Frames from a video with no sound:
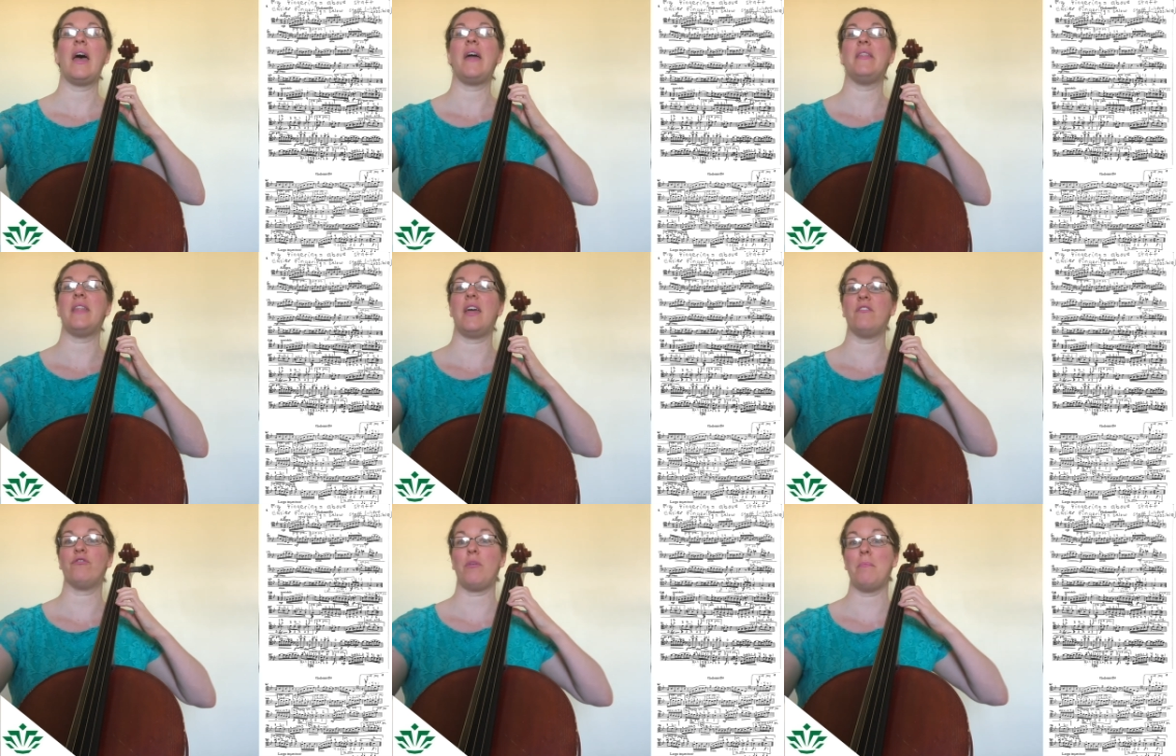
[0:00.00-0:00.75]
and
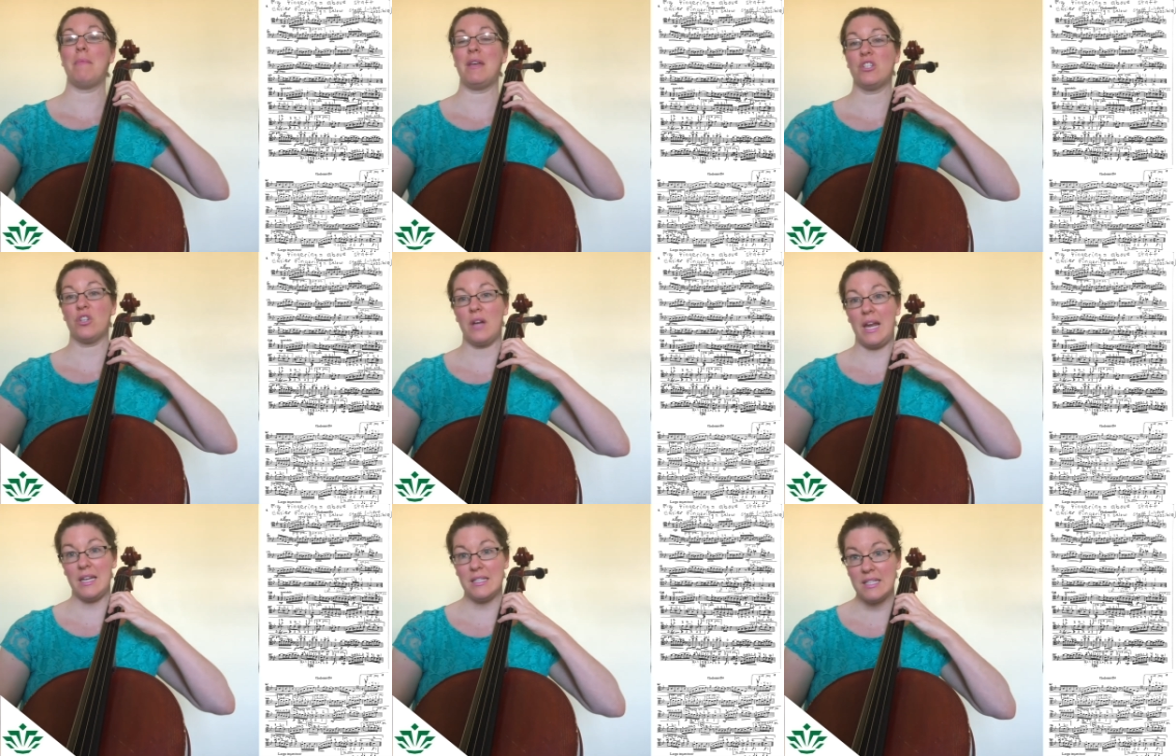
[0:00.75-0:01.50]
then from measure
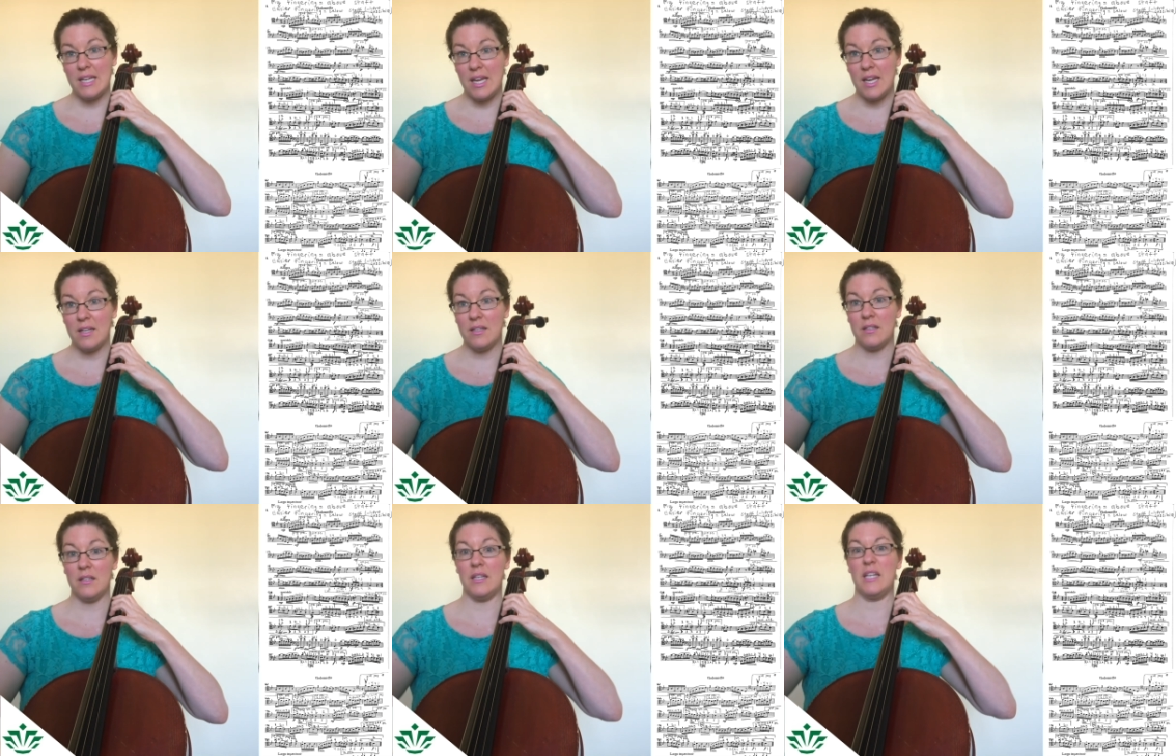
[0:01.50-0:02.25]
18,
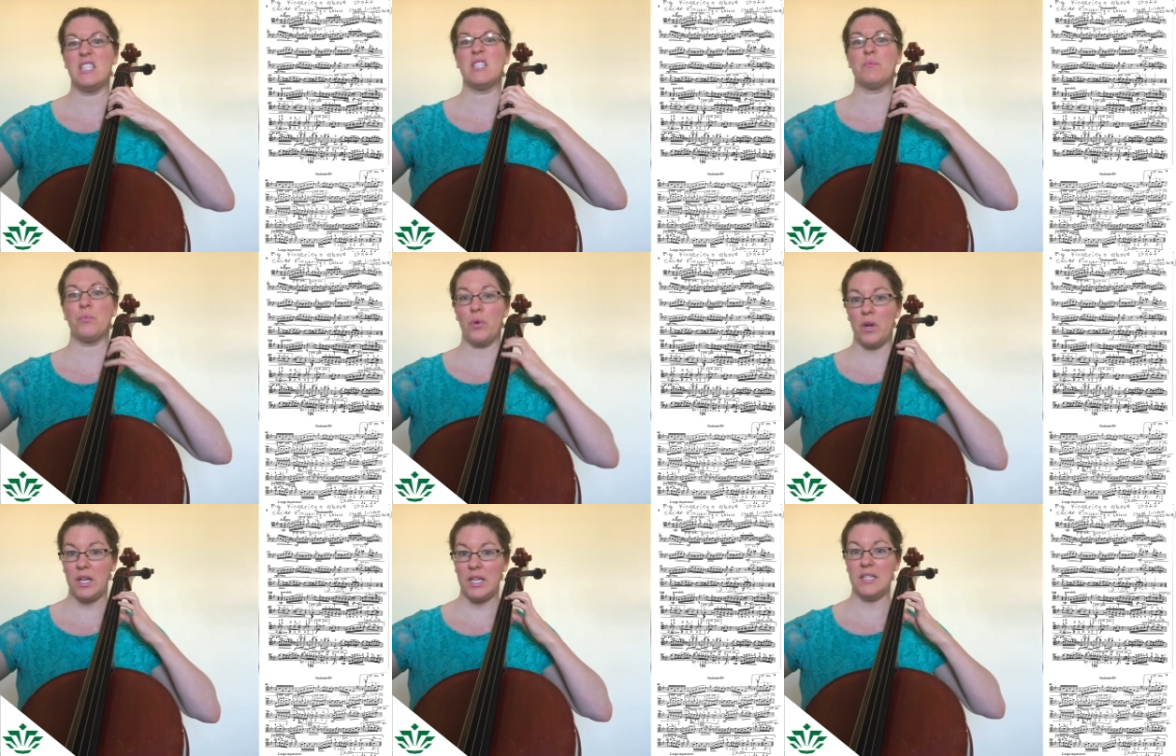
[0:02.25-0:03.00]
it's
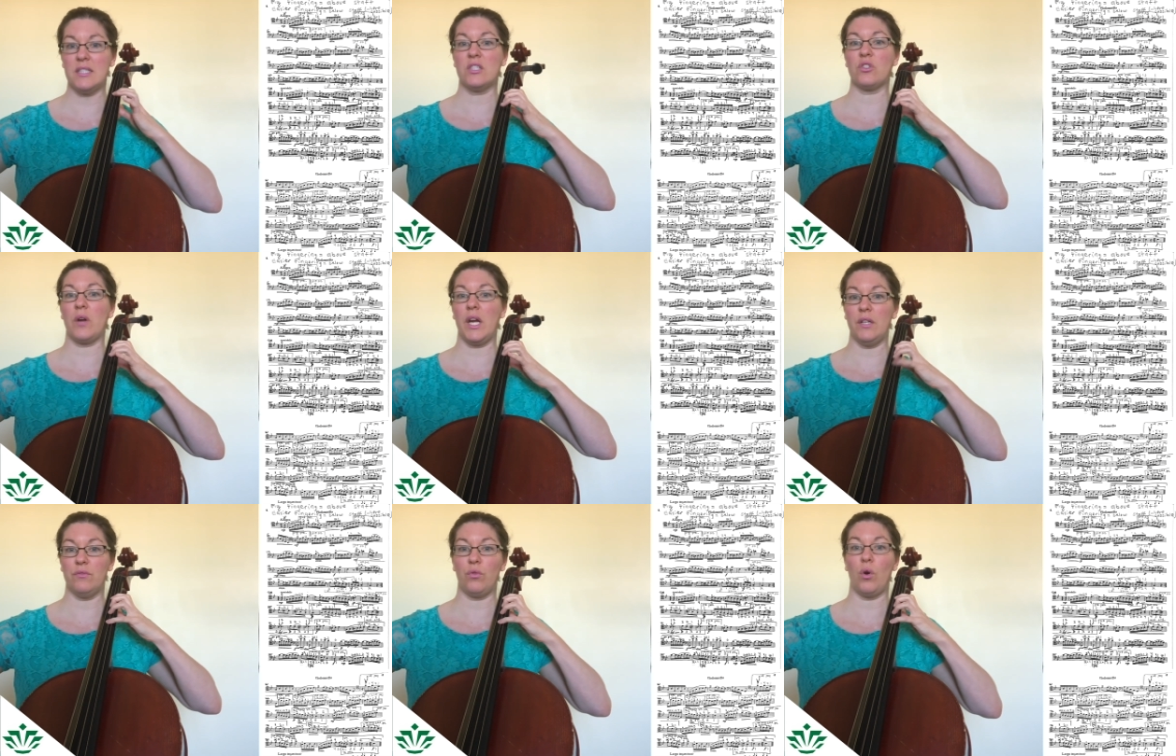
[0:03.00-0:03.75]
pretty
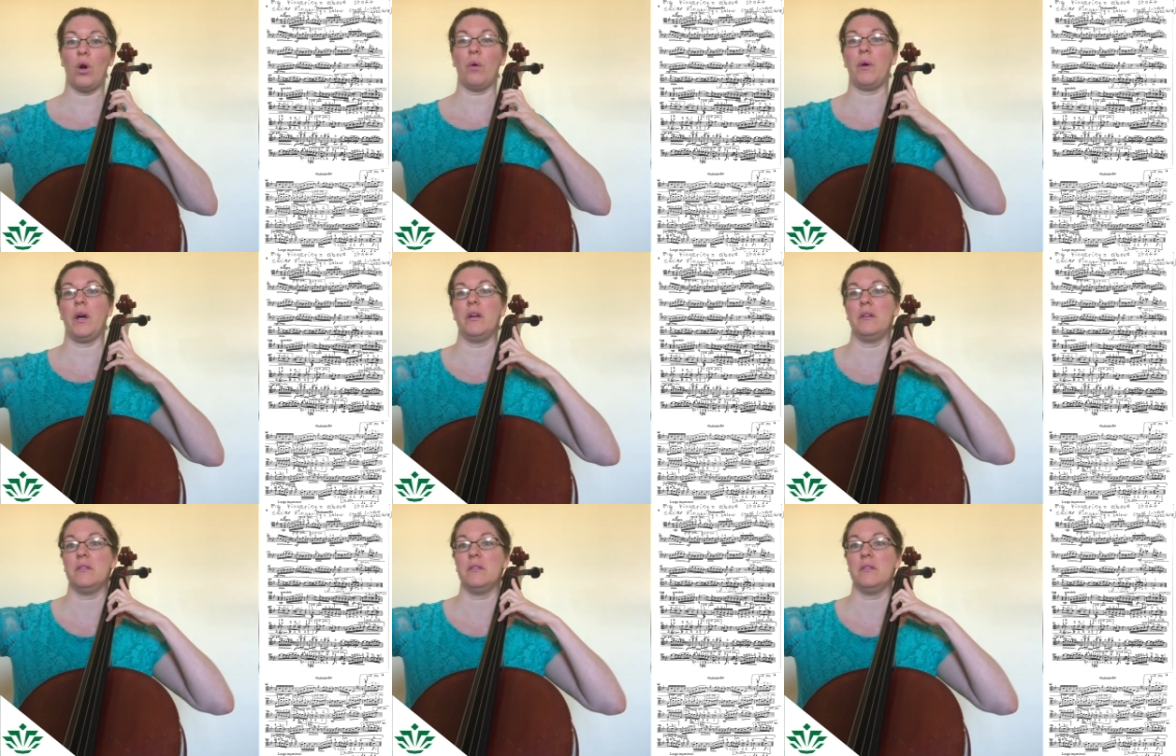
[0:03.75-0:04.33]
straightforward.